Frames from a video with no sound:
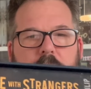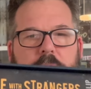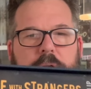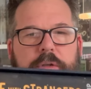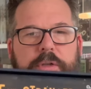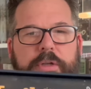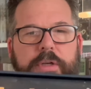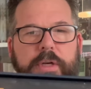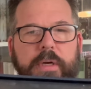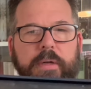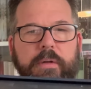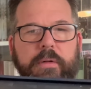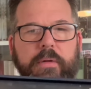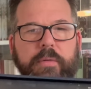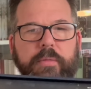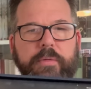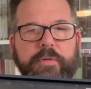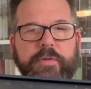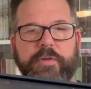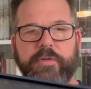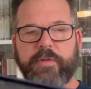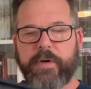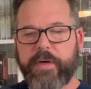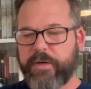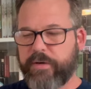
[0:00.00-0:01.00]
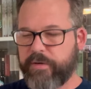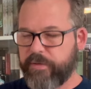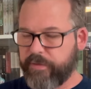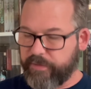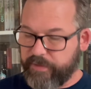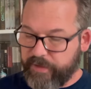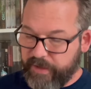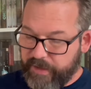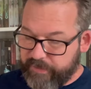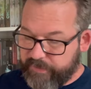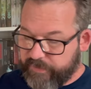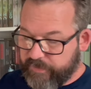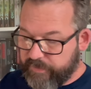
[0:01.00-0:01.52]
Chalo Strangers.
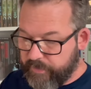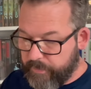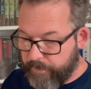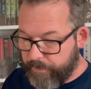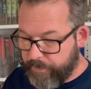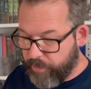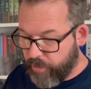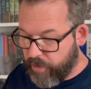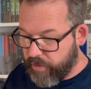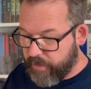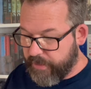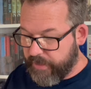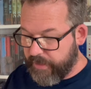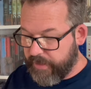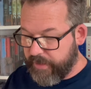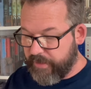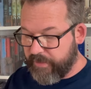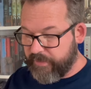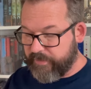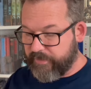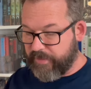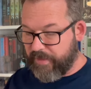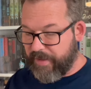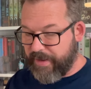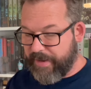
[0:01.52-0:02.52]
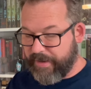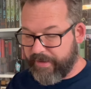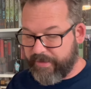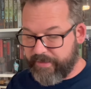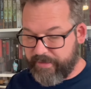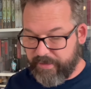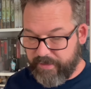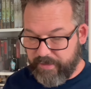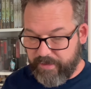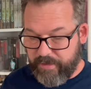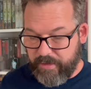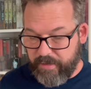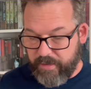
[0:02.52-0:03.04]
This book is like
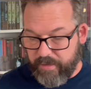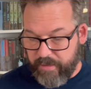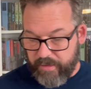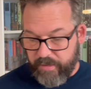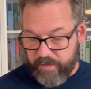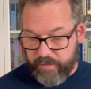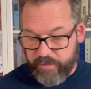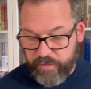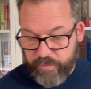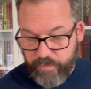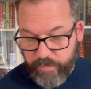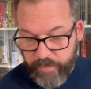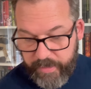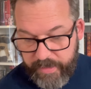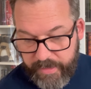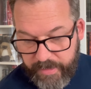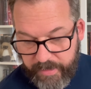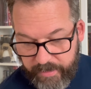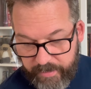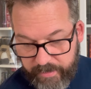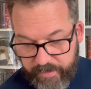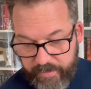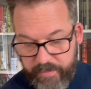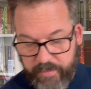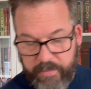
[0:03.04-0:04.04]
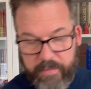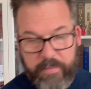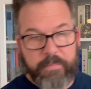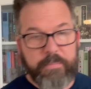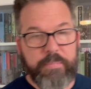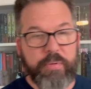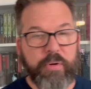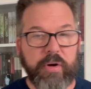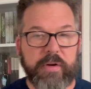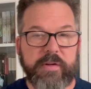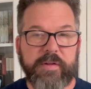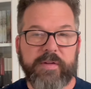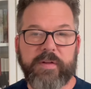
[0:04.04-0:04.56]
three
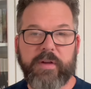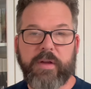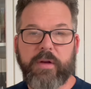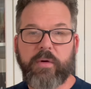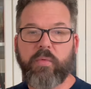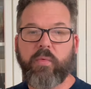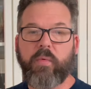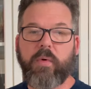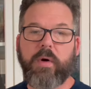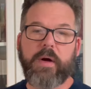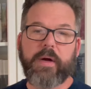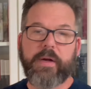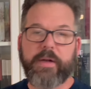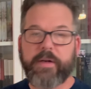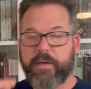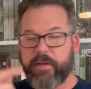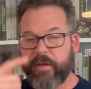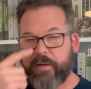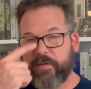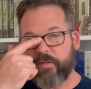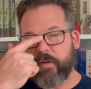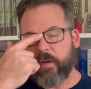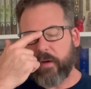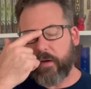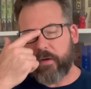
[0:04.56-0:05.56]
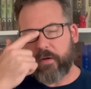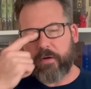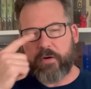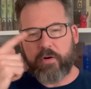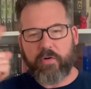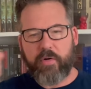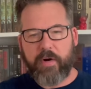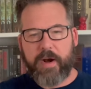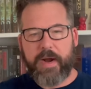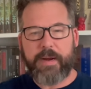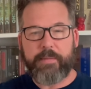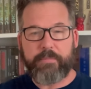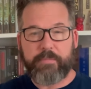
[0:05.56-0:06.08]
books in one. It's a
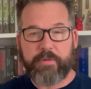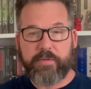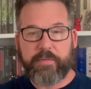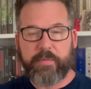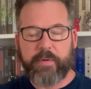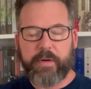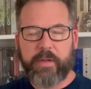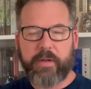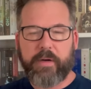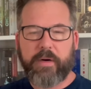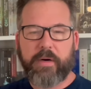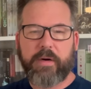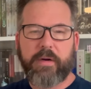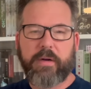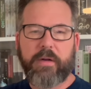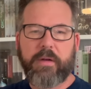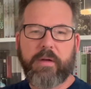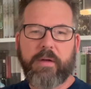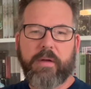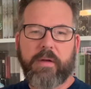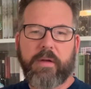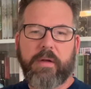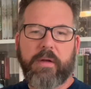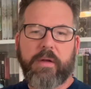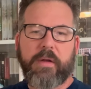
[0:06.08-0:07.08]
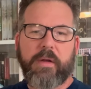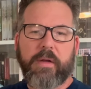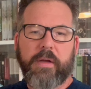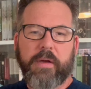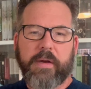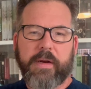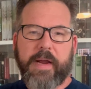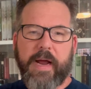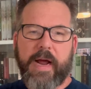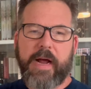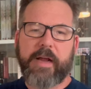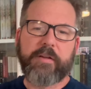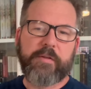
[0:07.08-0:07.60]
crime thriller,
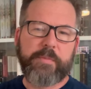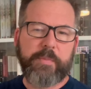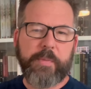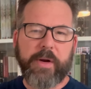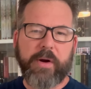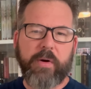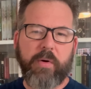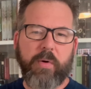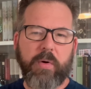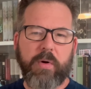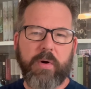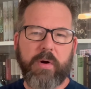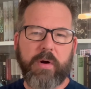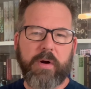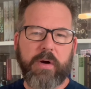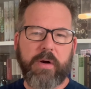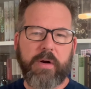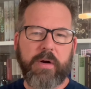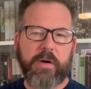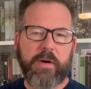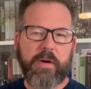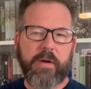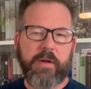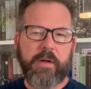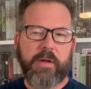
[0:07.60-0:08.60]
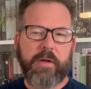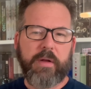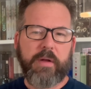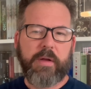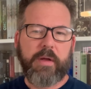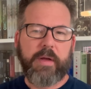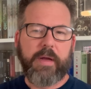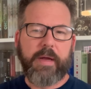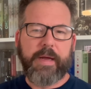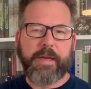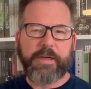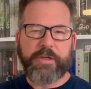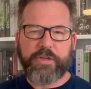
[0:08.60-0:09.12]
cosmic horror,
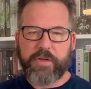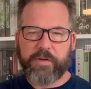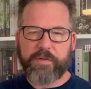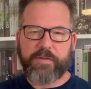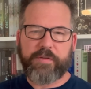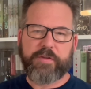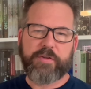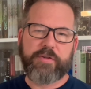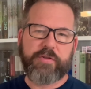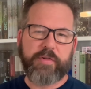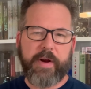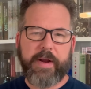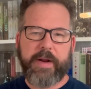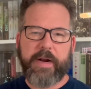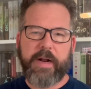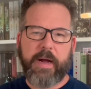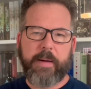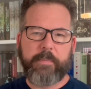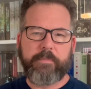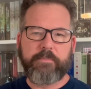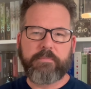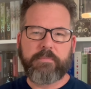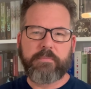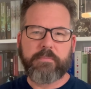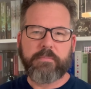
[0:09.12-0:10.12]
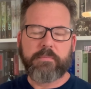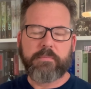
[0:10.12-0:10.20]
and just straight up